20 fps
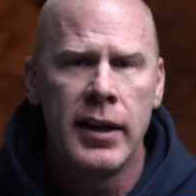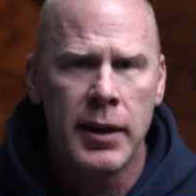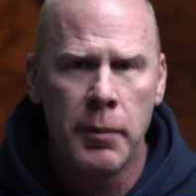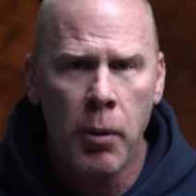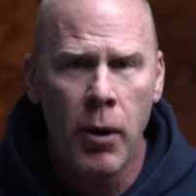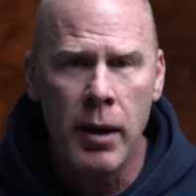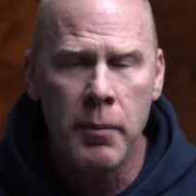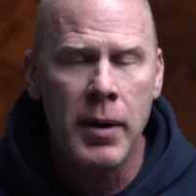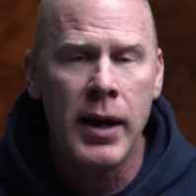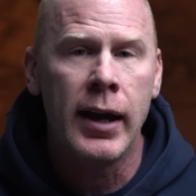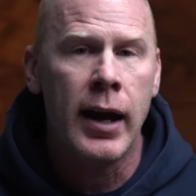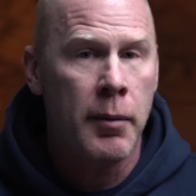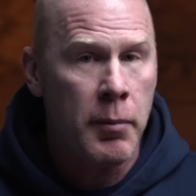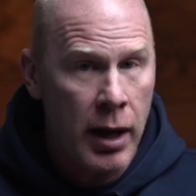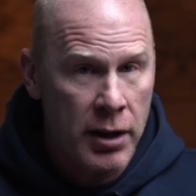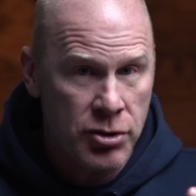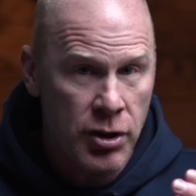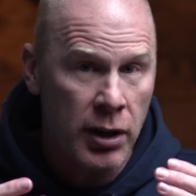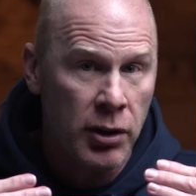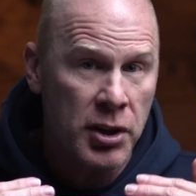The point being, I'm
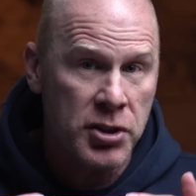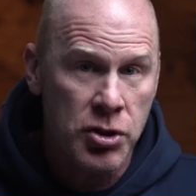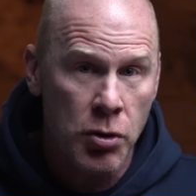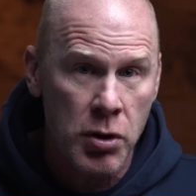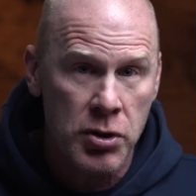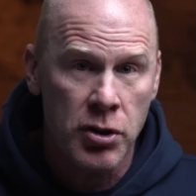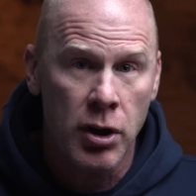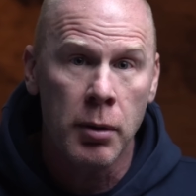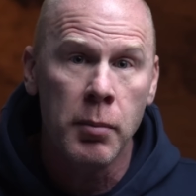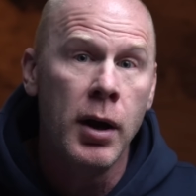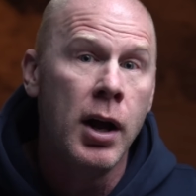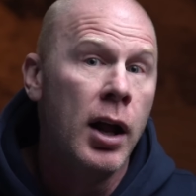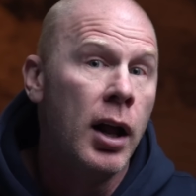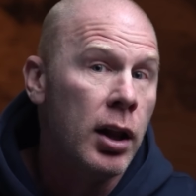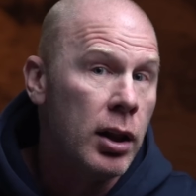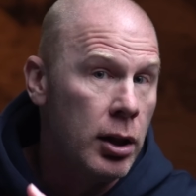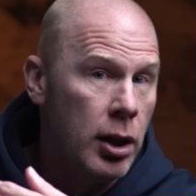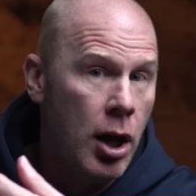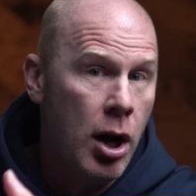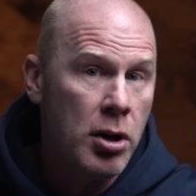not trying to look short-term,
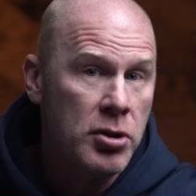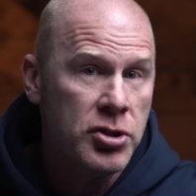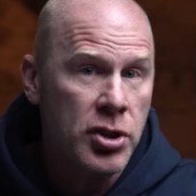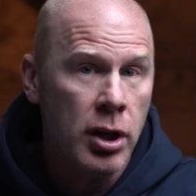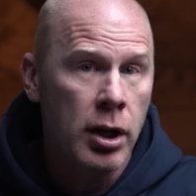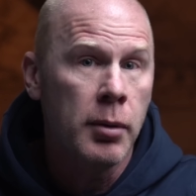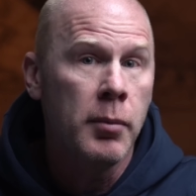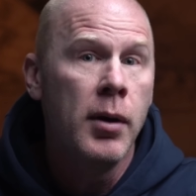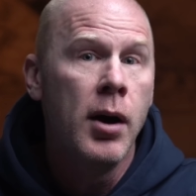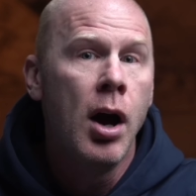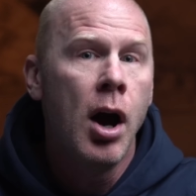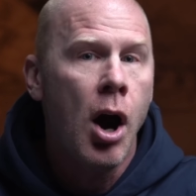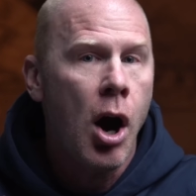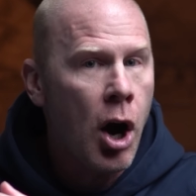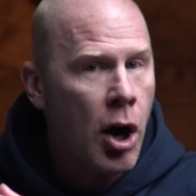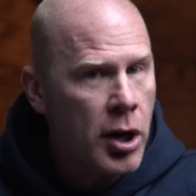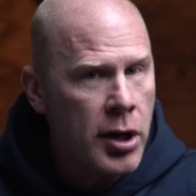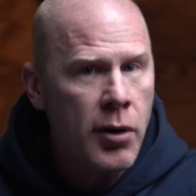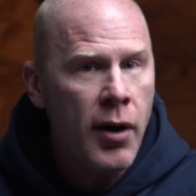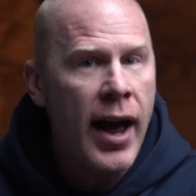long-term,
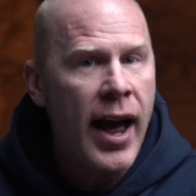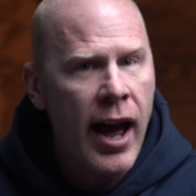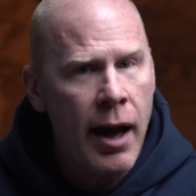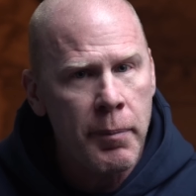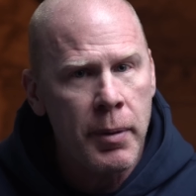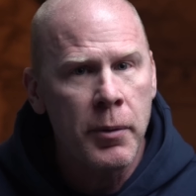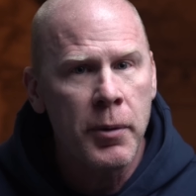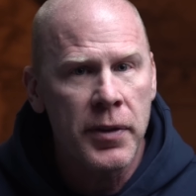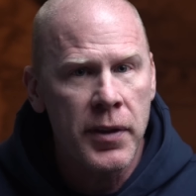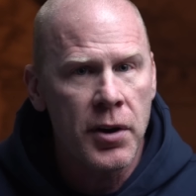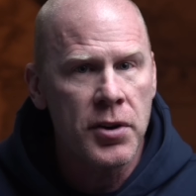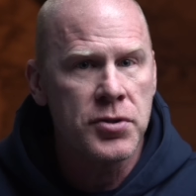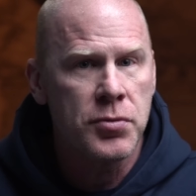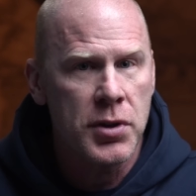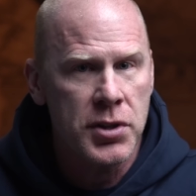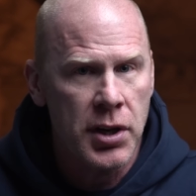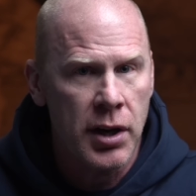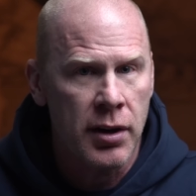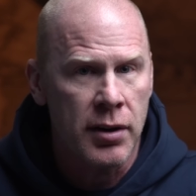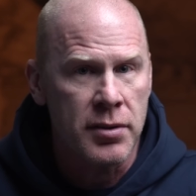are you happy with those
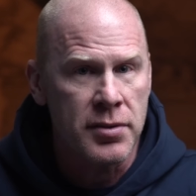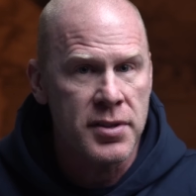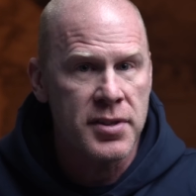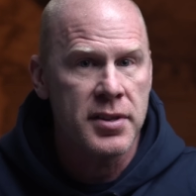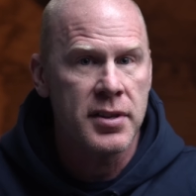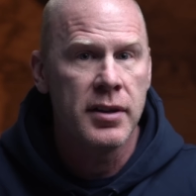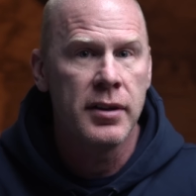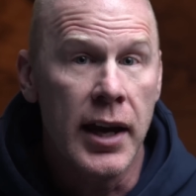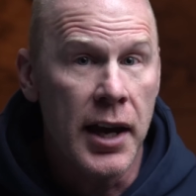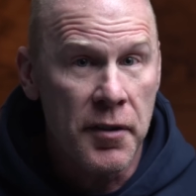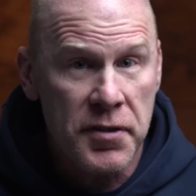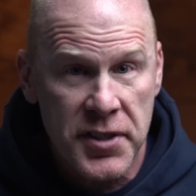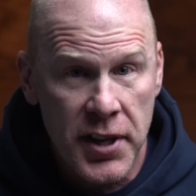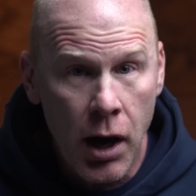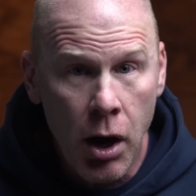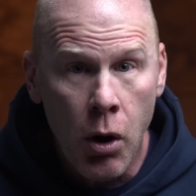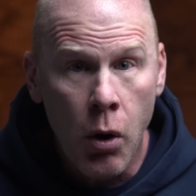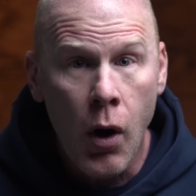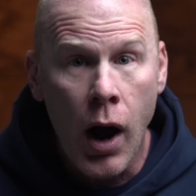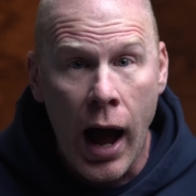returns? If
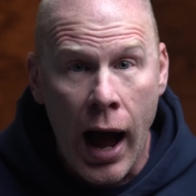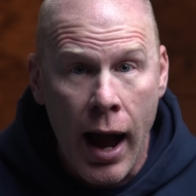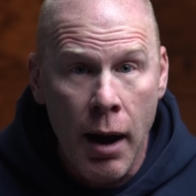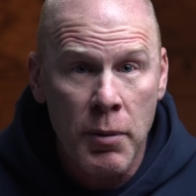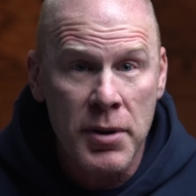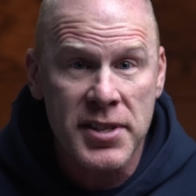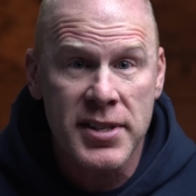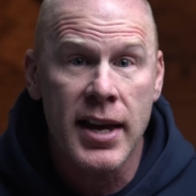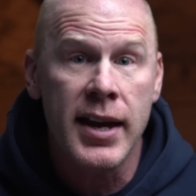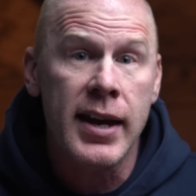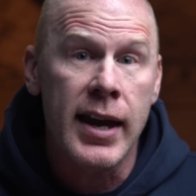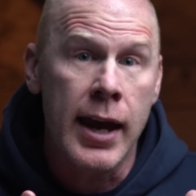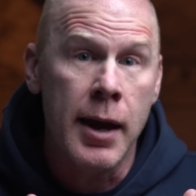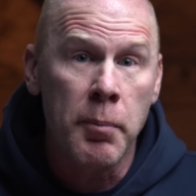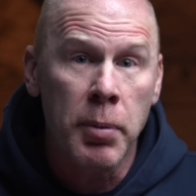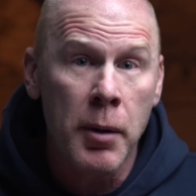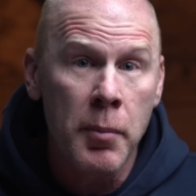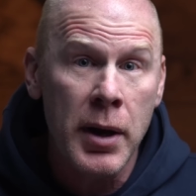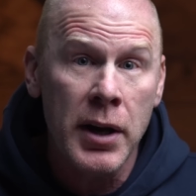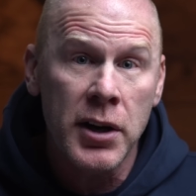so, I would say
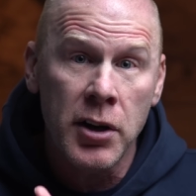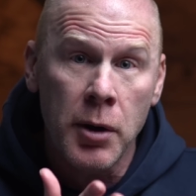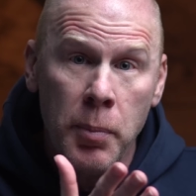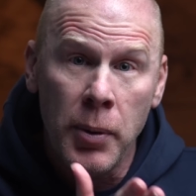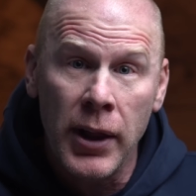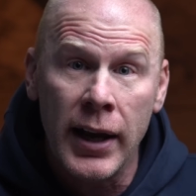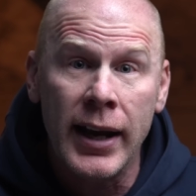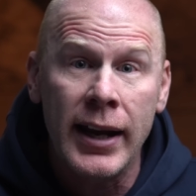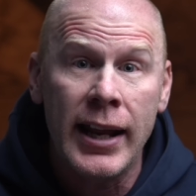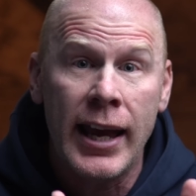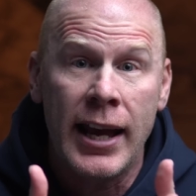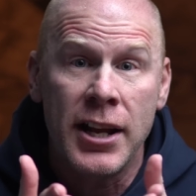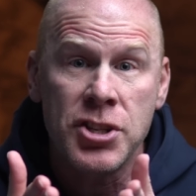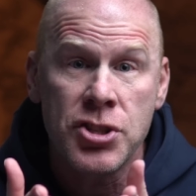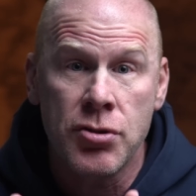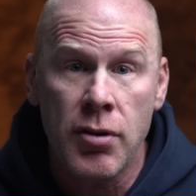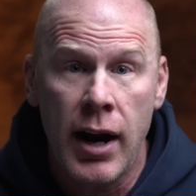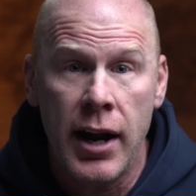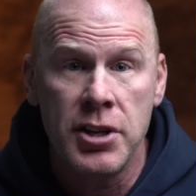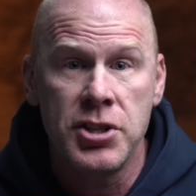implement your plan and
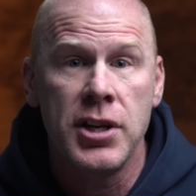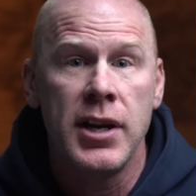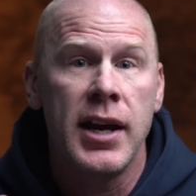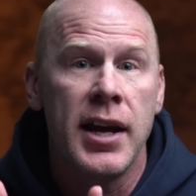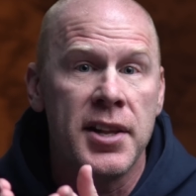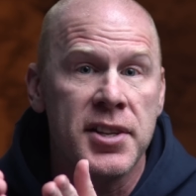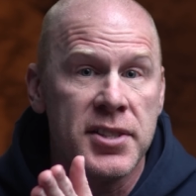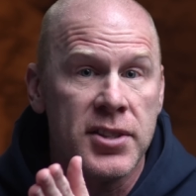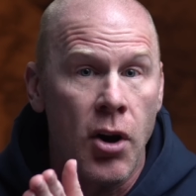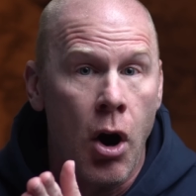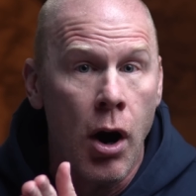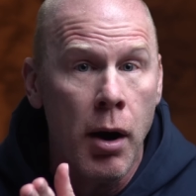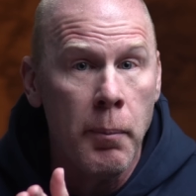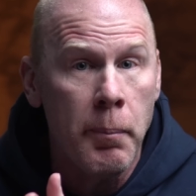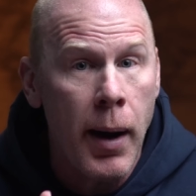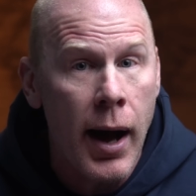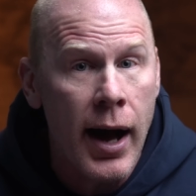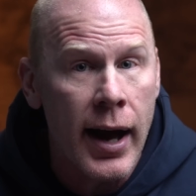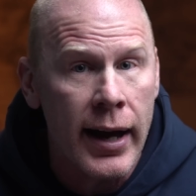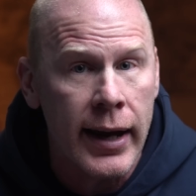strategy and start
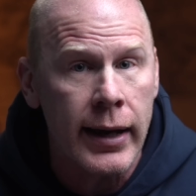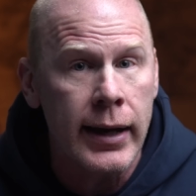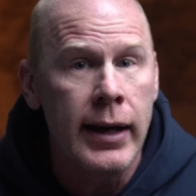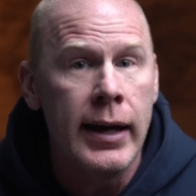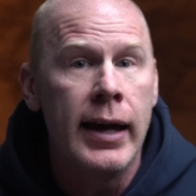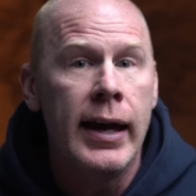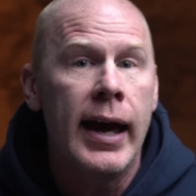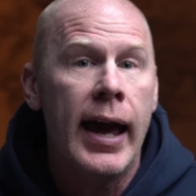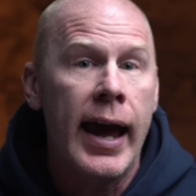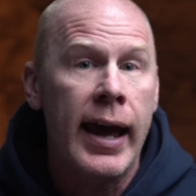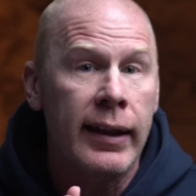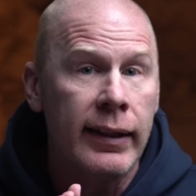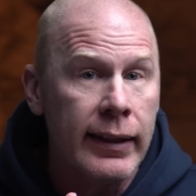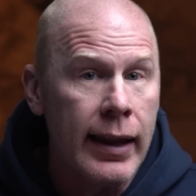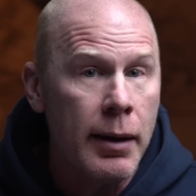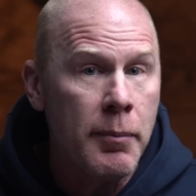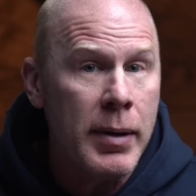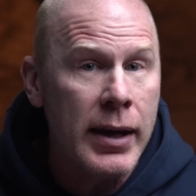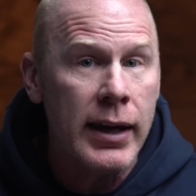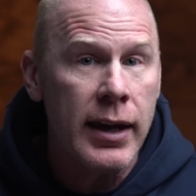buying. And
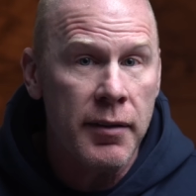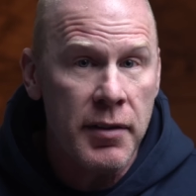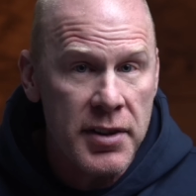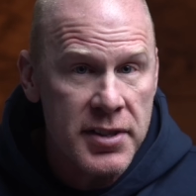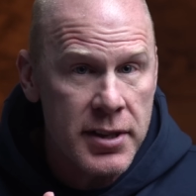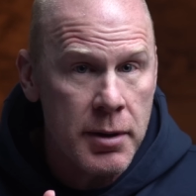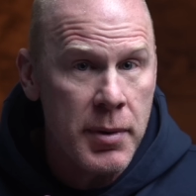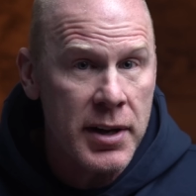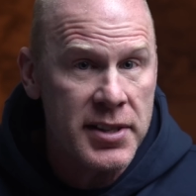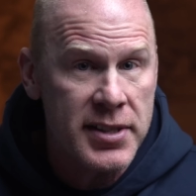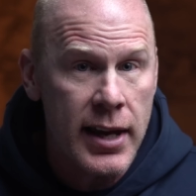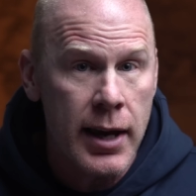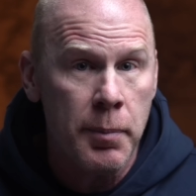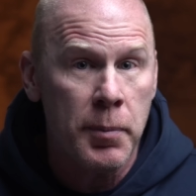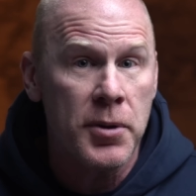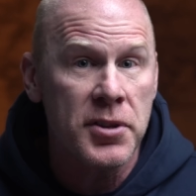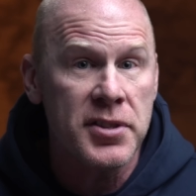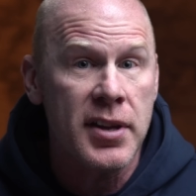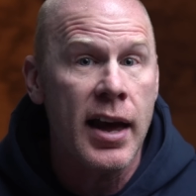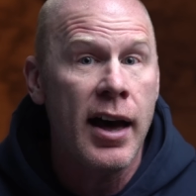let me give you some
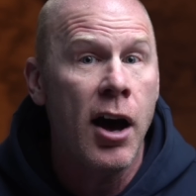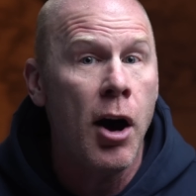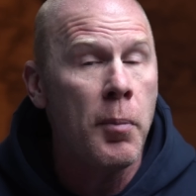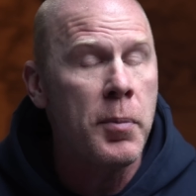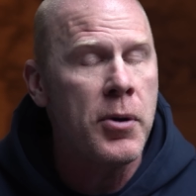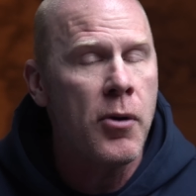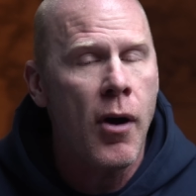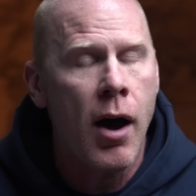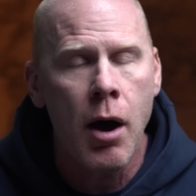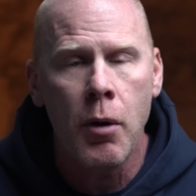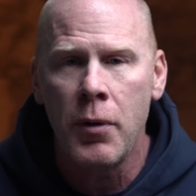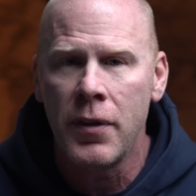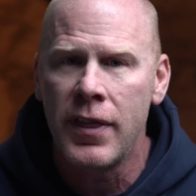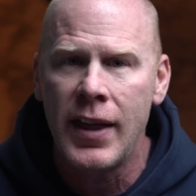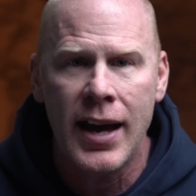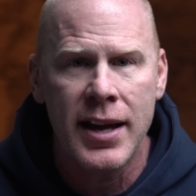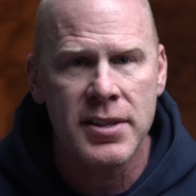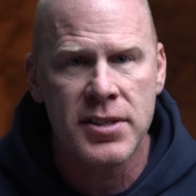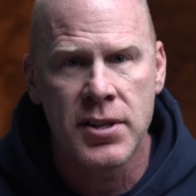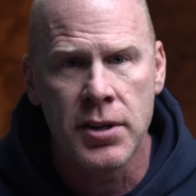examples to help you out with
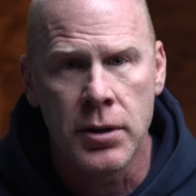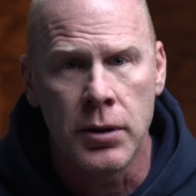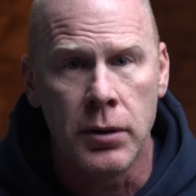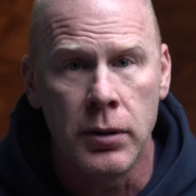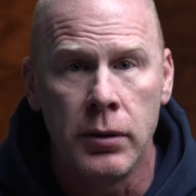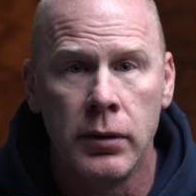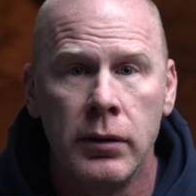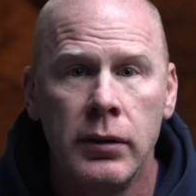that too.